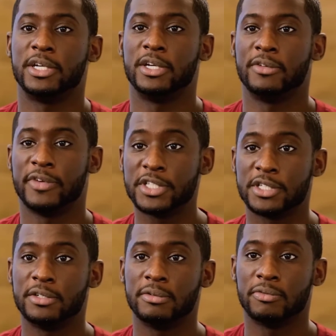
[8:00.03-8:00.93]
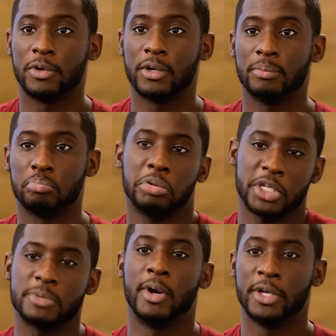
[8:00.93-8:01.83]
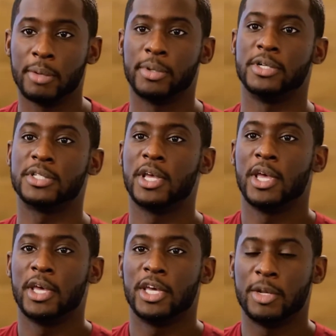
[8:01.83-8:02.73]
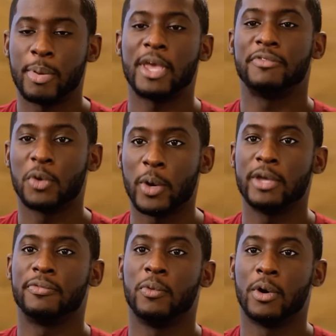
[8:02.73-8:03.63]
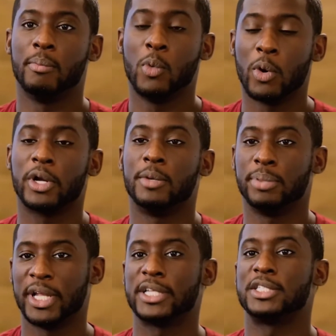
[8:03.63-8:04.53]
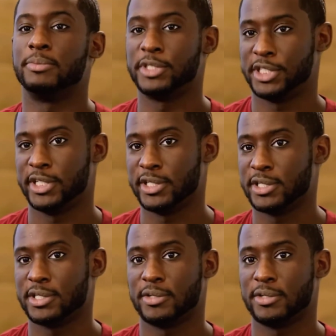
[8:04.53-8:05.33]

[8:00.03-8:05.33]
and division for pretty small numbers, it paved the way for more complex machines.